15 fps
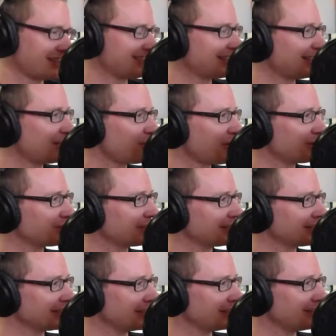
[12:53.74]
Exactly what I was going
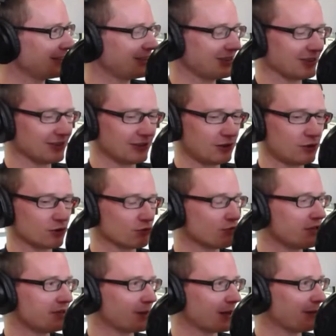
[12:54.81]
to say. Thank you. You could
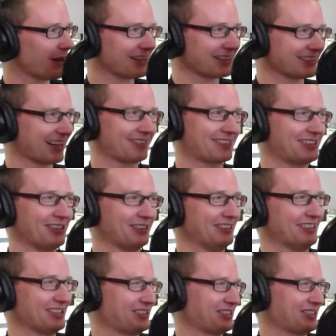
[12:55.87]
read my mind after doing the